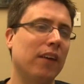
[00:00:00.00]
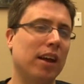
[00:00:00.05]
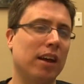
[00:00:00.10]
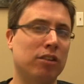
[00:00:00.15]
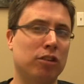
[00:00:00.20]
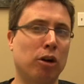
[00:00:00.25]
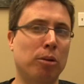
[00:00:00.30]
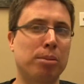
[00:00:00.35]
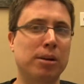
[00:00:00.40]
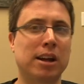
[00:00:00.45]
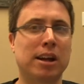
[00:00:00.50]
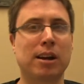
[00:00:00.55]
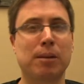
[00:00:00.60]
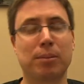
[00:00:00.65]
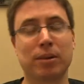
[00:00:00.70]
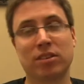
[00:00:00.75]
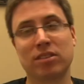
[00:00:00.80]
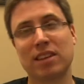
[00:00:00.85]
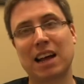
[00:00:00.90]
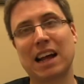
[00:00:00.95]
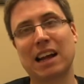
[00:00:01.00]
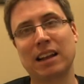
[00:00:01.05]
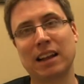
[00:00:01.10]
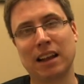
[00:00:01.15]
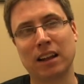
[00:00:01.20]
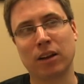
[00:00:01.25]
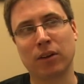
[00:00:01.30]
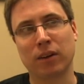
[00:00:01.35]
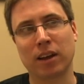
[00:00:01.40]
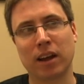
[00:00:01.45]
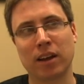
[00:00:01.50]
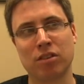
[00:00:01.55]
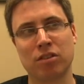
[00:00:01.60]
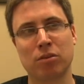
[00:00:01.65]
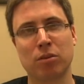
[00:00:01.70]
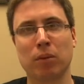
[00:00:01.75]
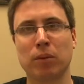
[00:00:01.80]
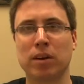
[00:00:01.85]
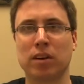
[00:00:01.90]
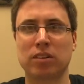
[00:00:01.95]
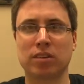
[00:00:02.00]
is opening up a satellite location where we